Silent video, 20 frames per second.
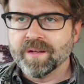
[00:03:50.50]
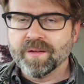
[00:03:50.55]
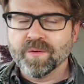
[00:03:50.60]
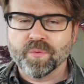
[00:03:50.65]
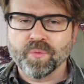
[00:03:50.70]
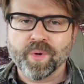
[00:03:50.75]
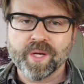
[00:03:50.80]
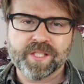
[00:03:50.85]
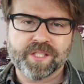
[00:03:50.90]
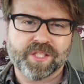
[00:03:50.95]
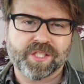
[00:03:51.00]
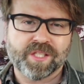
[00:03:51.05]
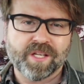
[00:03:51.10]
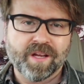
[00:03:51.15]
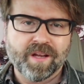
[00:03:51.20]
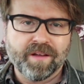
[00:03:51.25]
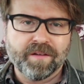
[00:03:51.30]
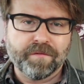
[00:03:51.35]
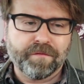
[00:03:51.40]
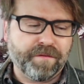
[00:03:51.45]
which
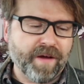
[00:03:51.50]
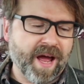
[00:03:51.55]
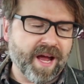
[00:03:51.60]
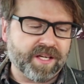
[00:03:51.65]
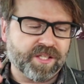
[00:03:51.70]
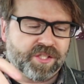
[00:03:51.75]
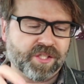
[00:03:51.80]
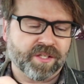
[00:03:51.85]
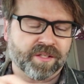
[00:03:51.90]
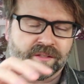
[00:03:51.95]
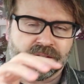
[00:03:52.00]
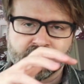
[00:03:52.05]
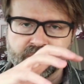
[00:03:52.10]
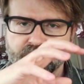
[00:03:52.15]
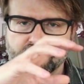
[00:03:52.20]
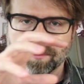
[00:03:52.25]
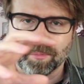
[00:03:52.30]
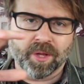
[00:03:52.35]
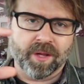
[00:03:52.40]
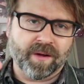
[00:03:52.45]
faction do
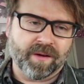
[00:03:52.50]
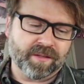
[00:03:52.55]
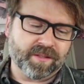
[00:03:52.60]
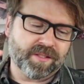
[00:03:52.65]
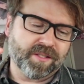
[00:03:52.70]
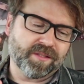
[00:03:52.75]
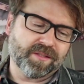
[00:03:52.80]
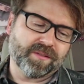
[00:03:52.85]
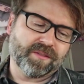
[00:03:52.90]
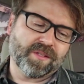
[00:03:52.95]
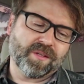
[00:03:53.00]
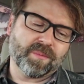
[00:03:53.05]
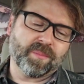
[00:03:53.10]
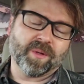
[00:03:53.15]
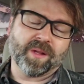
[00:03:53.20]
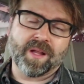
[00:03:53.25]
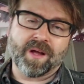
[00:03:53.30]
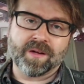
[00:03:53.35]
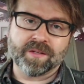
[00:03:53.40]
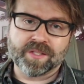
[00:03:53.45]
you belong to? Do you
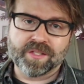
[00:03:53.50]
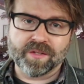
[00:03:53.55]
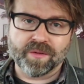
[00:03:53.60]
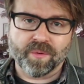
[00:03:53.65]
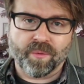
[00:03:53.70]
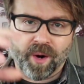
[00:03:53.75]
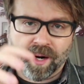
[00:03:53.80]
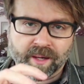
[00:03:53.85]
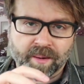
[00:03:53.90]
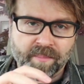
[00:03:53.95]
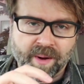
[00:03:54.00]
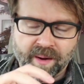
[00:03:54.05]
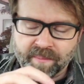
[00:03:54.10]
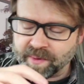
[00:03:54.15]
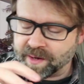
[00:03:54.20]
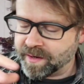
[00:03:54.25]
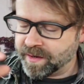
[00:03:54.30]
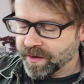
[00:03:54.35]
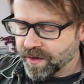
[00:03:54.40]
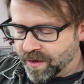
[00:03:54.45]
belong to the
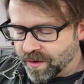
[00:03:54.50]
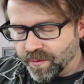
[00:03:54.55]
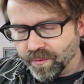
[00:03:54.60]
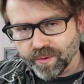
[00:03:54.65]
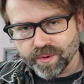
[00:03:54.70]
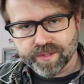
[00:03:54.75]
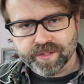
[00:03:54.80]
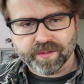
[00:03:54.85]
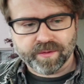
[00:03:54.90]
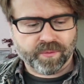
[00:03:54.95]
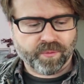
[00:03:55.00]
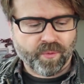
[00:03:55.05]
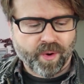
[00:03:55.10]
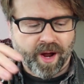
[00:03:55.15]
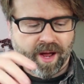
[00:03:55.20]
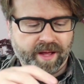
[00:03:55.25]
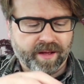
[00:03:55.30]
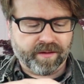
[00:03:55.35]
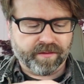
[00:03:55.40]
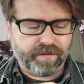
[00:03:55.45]
Wagamama or to the
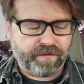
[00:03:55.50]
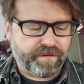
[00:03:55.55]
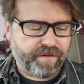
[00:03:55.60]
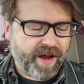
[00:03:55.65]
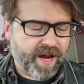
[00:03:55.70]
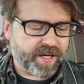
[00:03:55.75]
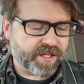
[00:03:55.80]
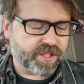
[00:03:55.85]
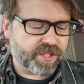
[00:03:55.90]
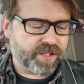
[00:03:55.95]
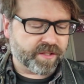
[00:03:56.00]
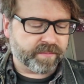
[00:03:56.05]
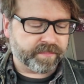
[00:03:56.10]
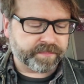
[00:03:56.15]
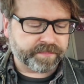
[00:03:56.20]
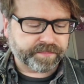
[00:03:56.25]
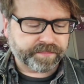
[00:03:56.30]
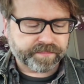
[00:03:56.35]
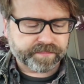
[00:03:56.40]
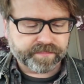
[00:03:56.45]
Wild faction?
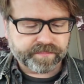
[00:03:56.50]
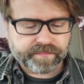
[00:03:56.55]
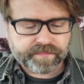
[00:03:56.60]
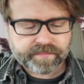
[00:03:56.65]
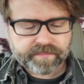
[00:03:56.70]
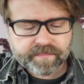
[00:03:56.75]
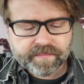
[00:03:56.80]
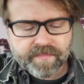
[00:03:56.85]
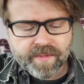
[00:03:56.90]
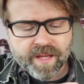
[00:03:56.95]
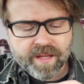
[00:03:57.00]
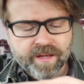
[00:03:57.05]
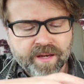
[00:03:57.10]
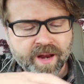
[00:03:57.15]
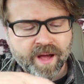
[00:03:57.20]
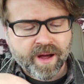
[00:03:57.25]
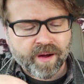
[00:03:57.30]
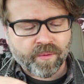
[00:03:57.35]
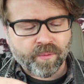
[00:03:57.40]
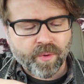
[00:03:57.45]

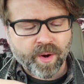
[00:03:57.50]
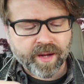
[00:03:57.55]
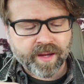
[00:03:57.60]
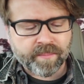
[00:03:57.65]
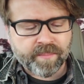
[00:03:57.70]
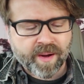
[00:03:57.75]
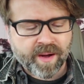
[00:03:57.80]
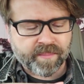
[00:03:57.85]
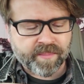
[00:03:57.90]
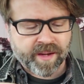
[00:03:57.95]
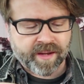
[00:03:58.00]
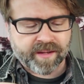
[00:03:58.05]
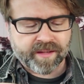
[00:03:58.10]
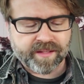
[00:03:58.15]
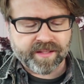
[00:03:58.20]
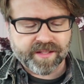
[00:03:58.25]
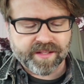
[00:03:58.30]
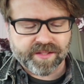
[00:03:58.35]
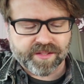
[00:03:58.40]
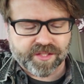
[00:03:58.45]
Now,
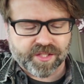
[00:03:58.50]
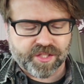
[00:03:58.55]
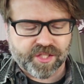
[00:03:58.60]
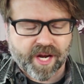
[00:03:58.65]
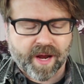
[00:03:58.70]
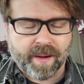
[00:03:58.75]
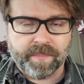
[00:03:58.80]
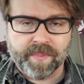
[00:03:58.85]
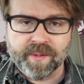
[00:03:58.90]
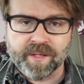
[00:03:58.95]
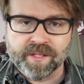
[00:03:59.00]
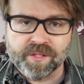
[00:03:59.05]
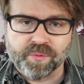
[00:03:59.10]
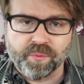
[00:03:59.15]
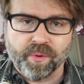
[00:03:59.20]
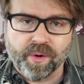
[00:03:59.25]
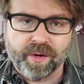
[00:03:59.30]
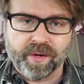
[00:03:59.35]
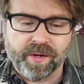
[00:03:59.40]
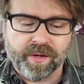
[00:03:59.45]
Wagamama is a Japanese
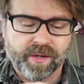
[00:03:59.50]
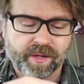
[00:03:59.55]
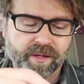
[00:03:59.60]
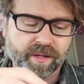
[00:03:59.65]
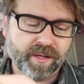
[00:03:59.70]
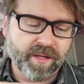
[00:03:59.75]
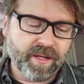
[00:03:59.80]
word